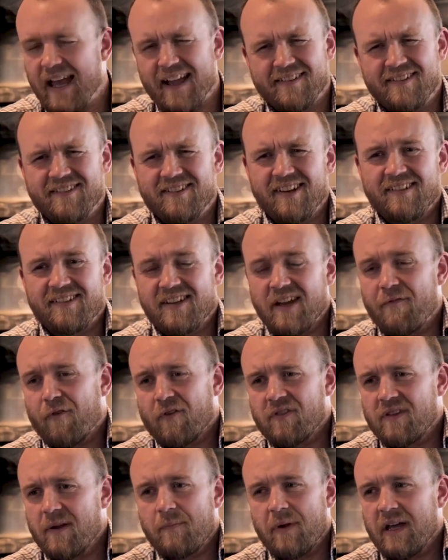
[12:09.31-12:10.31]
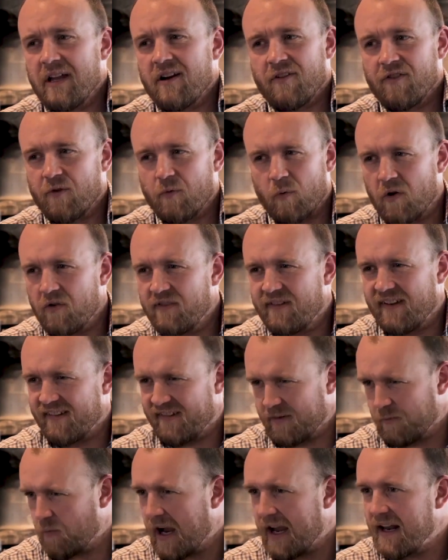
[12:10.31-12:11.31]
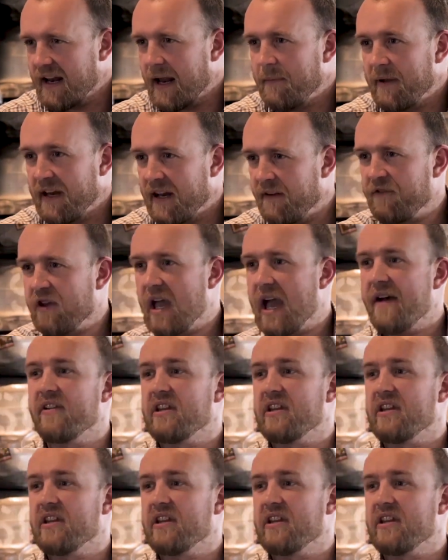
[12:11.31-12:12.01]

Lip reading: Yeah, it's just different than being on the road system, right? I mean, if you